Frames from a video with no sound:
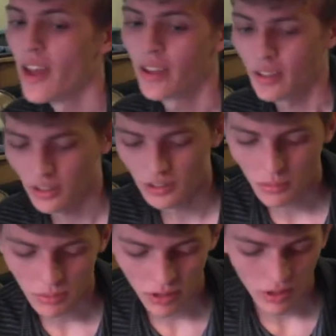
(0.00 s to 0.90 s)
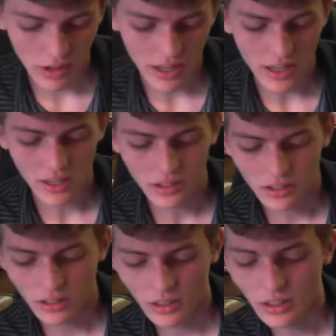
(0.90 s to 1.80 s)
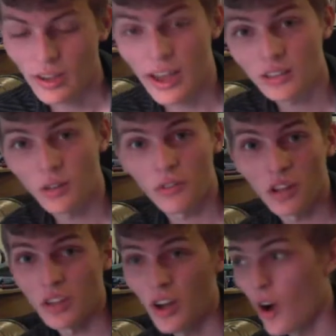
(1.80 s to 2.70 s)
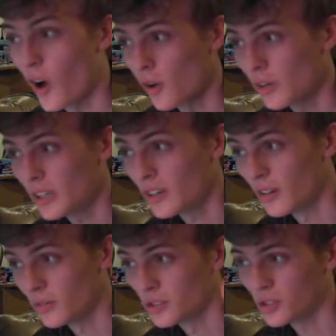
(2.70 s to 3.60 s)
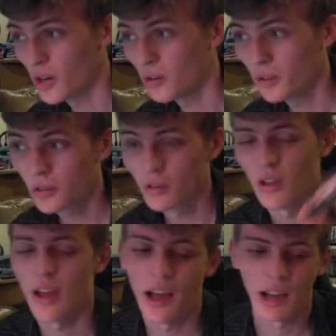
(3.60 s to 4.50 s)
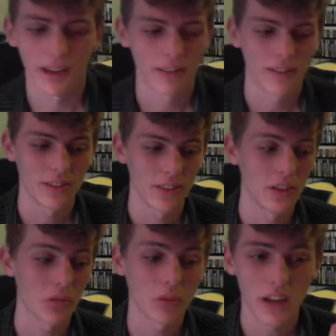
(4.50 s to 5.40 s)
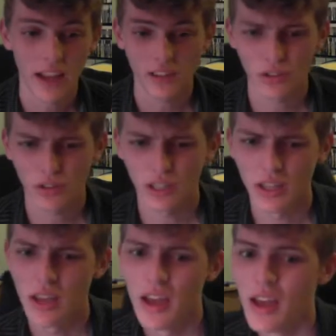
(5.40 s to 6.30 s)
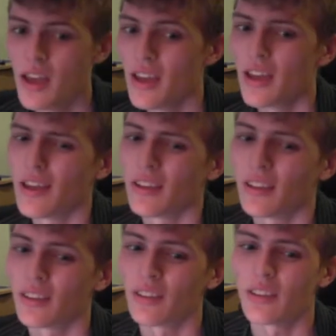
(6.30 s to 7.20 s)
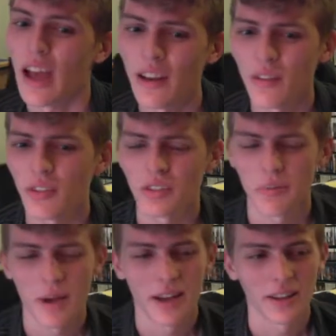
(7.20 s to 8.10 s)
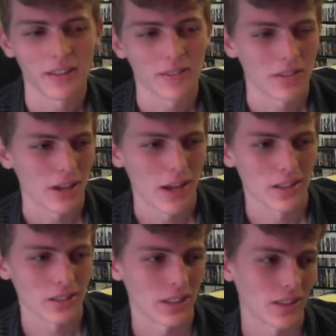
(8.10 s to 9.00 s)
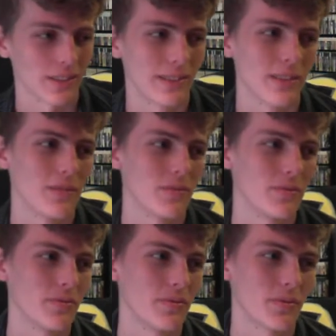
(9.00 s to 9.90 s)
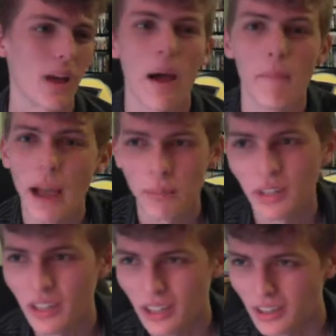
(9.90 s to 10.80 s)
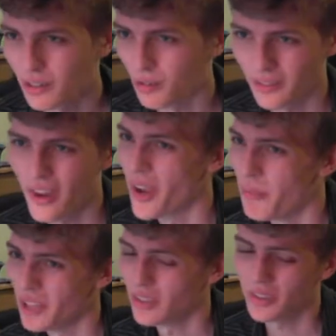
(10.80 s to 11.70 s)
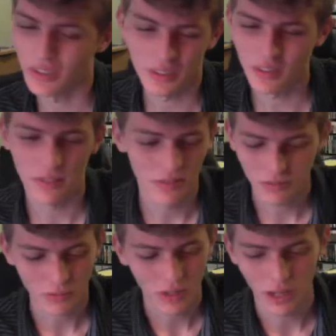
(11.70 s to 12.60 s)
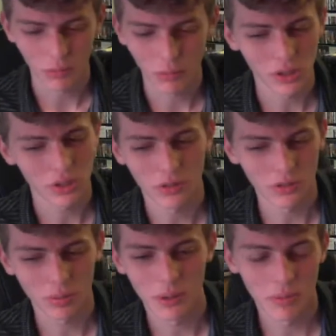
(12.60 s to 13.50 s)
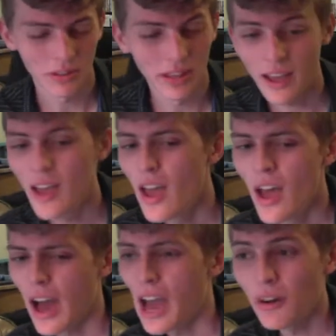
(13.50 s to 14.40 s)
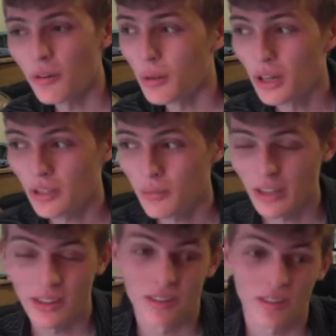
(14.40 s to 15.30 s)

Next up here is Castlevania Aria of Sorrow. This one actually kind of isn't mine. It's like I might be getting this one. Basically, it's kind of weird to explain, but yeah, I don't know much about this,